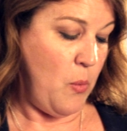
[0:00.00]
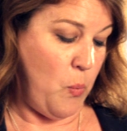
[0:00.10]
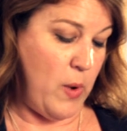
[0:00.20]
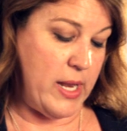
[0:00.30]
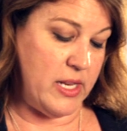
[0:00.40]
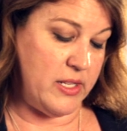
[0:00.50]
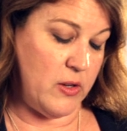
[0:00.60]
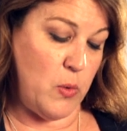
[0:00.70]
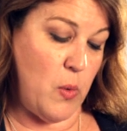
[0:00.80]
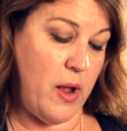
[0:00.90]
we need
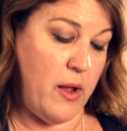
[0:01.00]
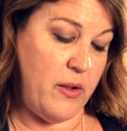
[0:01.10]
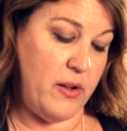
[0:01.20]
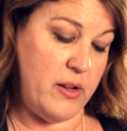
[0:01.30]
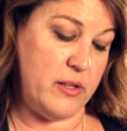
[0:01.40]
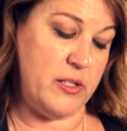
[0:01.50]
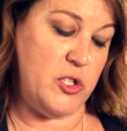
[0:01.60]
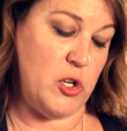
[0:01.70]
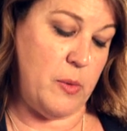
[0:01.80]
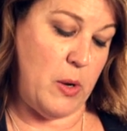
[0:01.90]
to
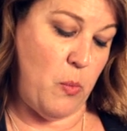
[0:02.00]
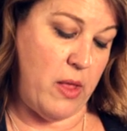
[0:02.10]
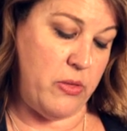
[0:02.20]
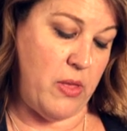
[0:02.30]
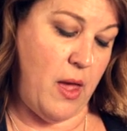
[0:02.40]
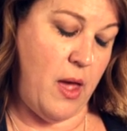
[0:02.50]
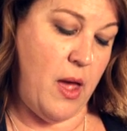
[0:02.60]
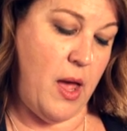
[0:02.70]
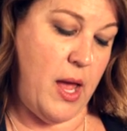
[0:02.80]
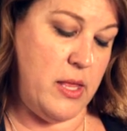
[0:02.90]
determine what the
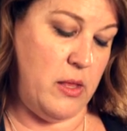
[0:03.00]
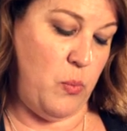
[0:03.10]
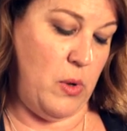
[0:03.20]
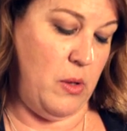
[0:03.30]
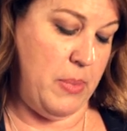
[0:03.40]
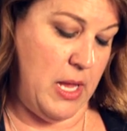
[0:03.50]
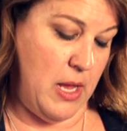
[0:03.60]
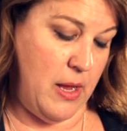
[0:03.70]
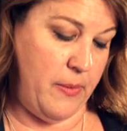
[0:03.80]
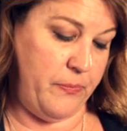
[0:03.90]
height will
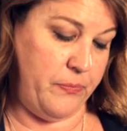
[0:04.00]
be.